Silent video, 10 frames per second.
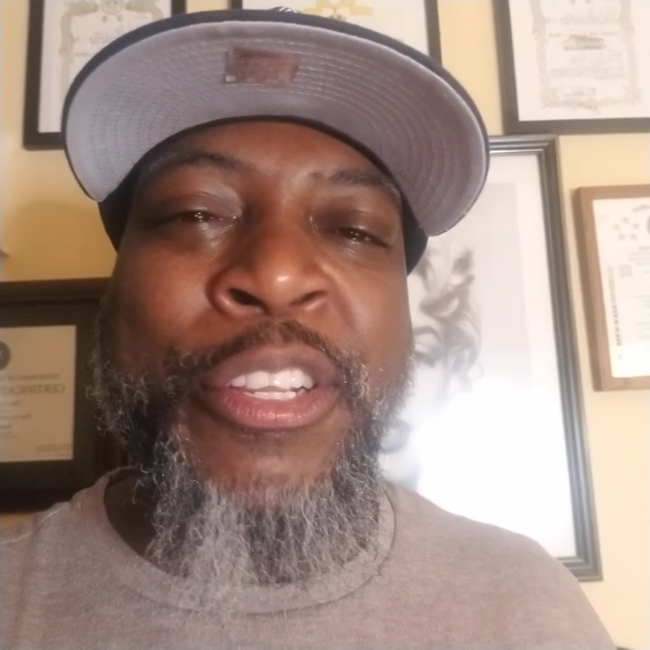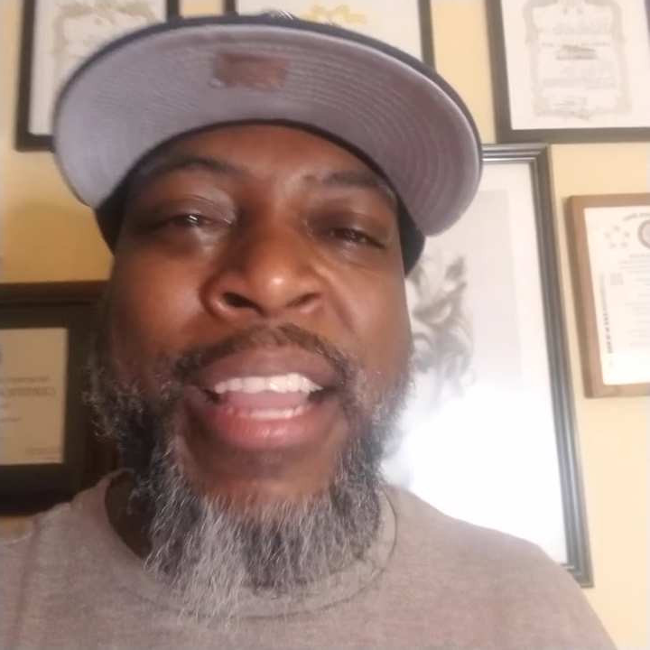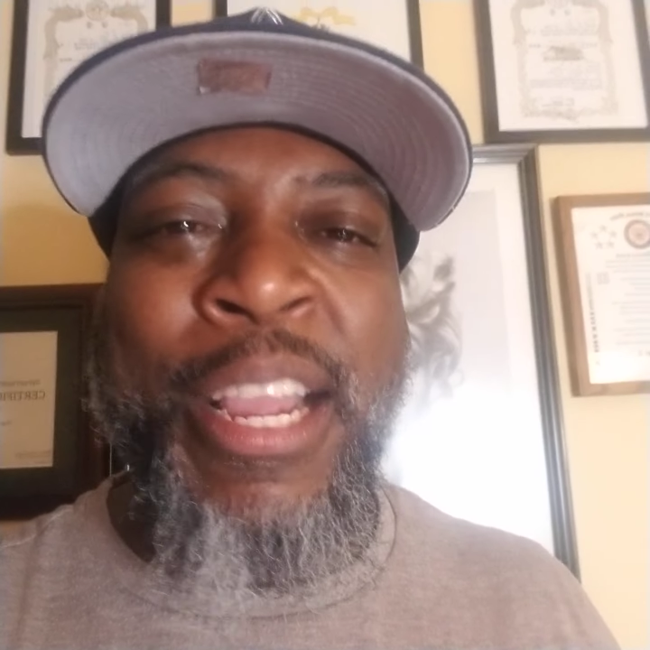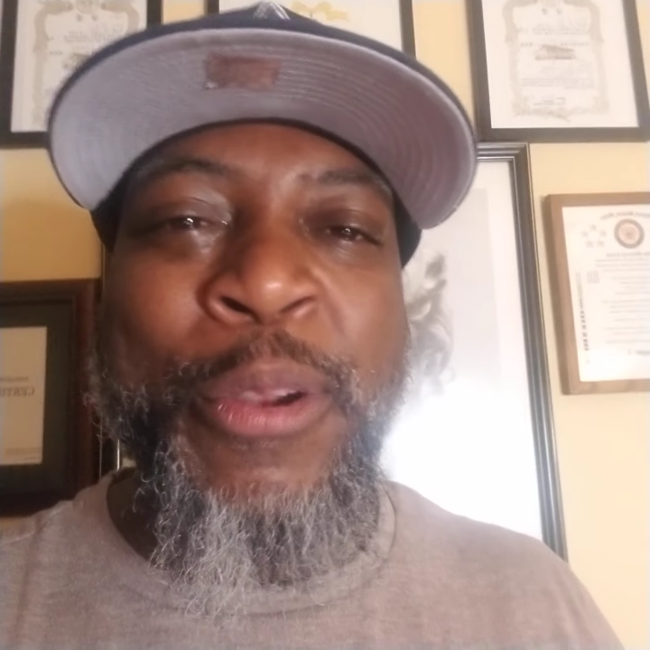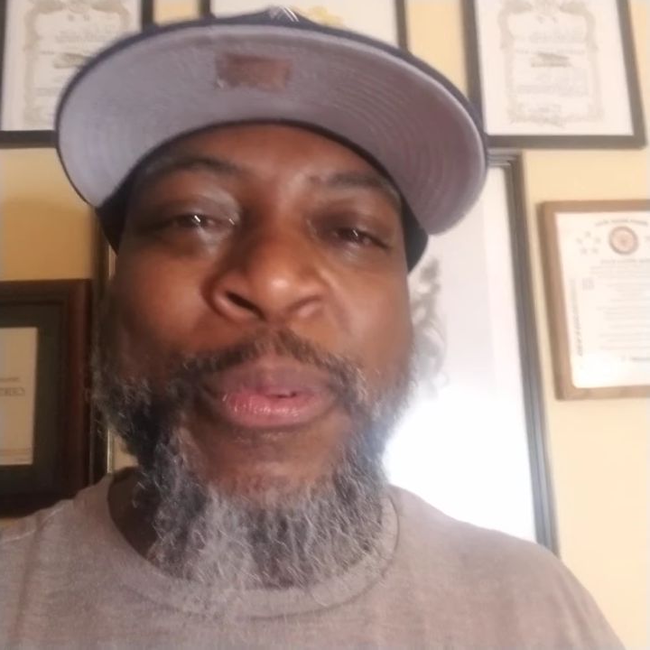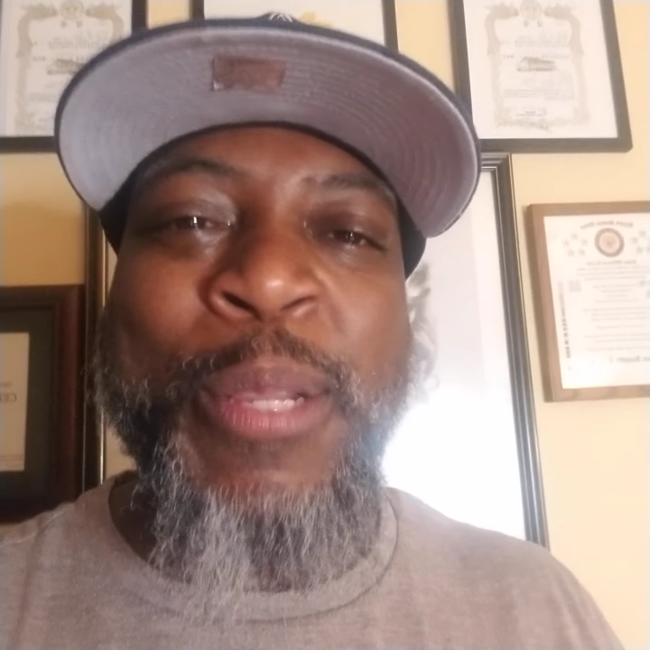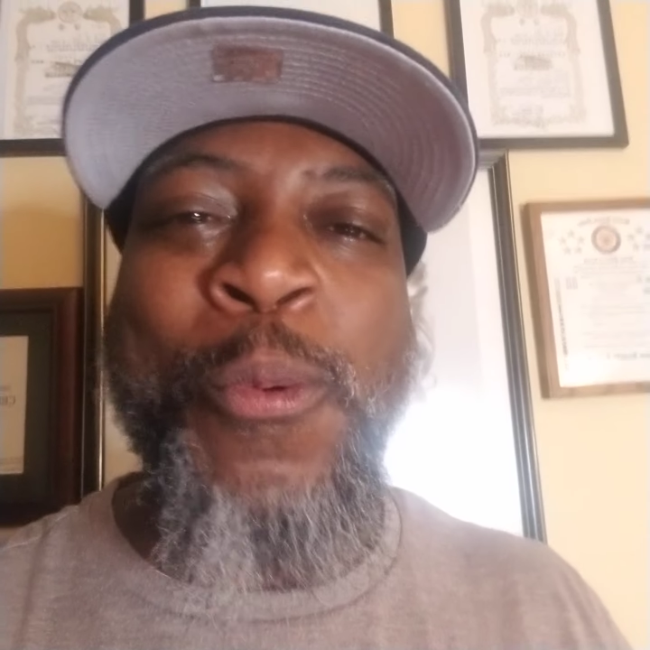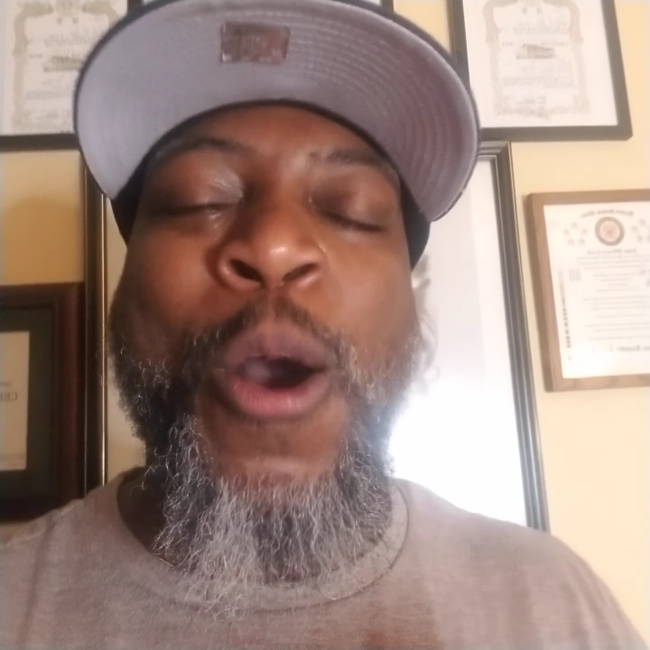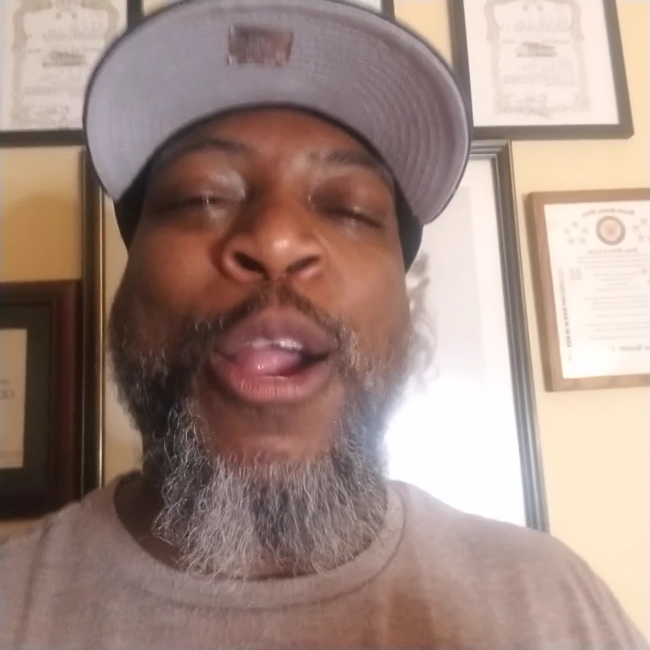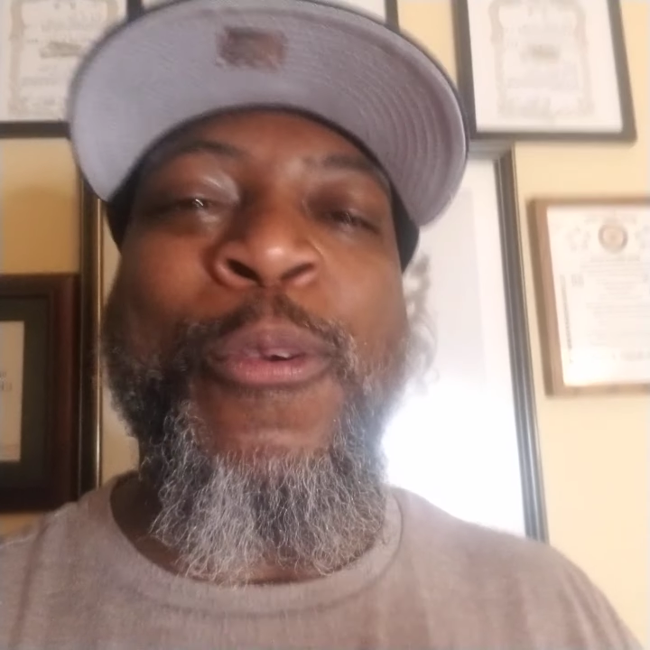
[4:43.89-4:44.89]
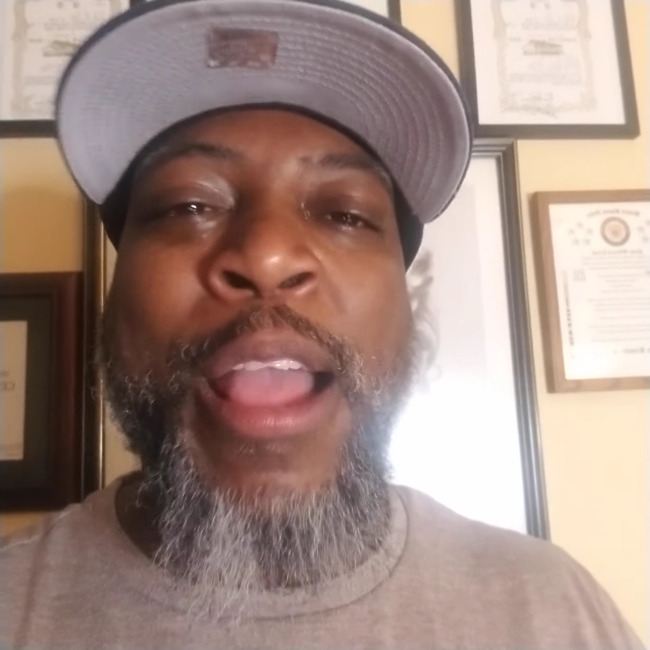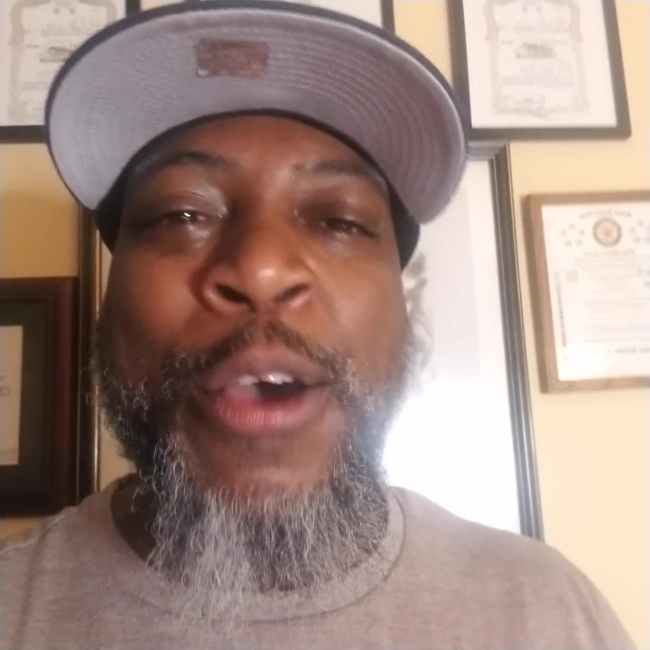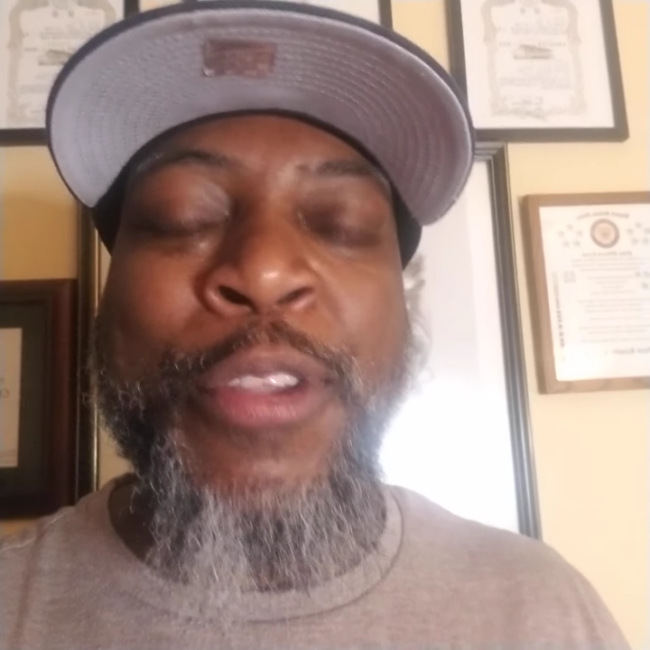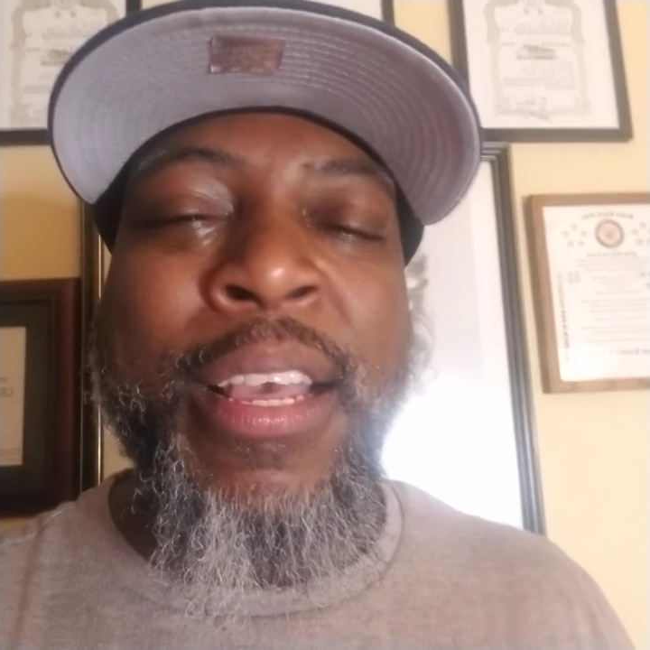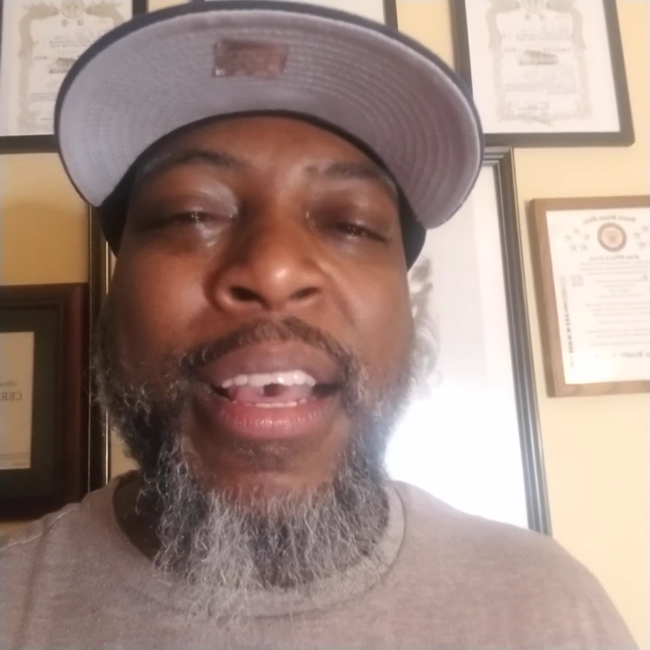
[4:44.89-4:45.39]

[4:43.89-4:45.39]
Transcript: you're not going to really walk around,